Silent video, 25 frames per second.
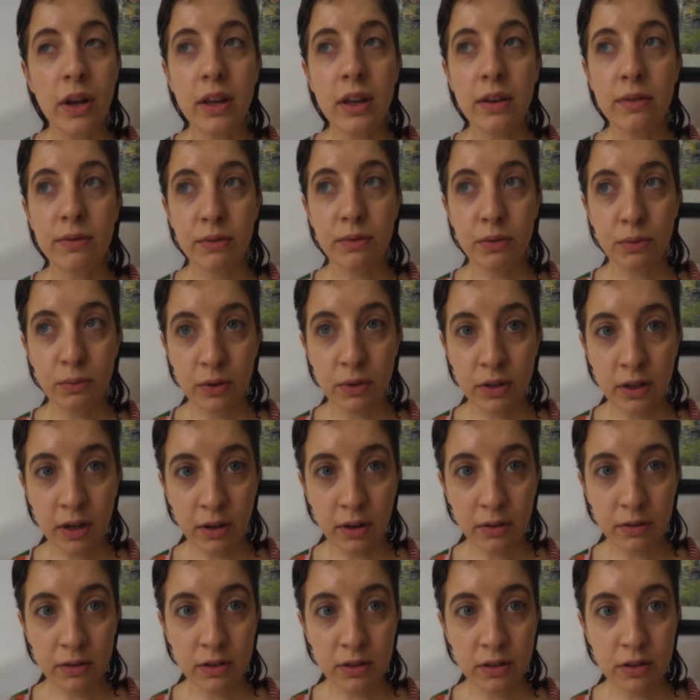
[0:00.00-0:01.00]
everyone
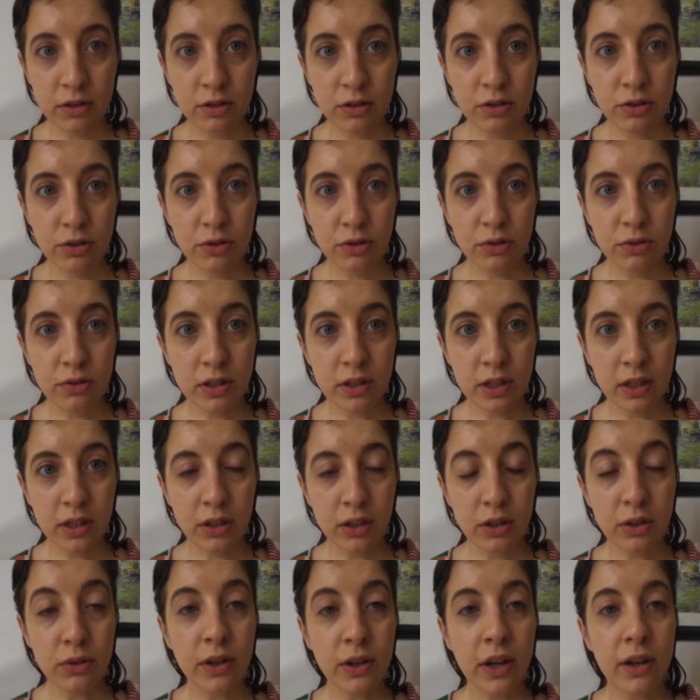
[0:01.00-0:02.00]
else is
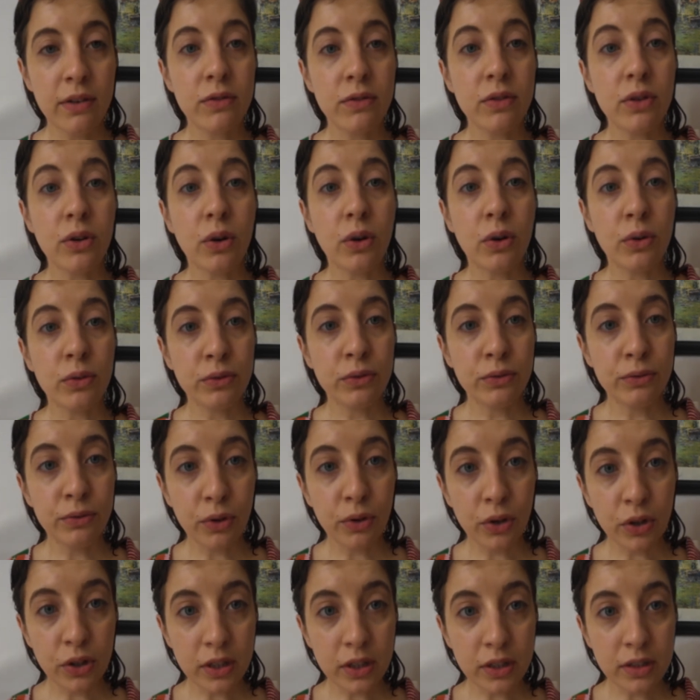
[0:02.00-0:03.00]
choosing. You have your own
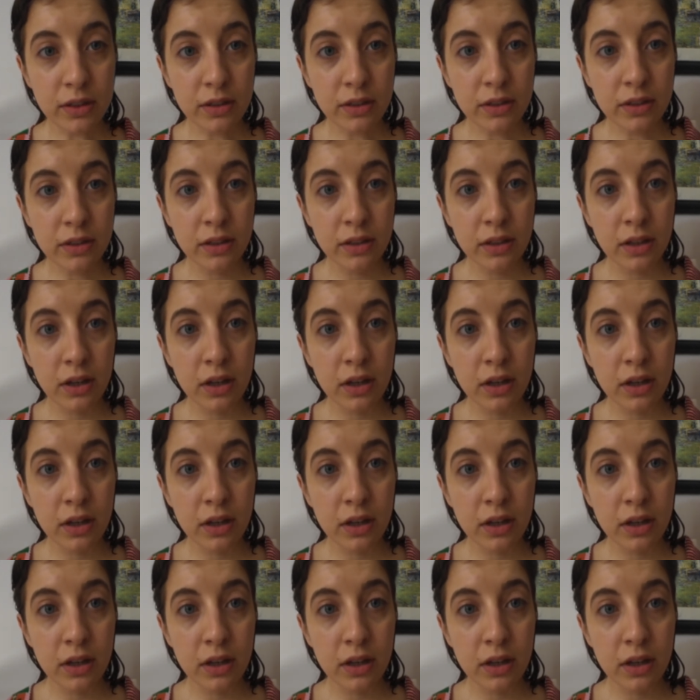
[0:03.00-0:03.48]
voice.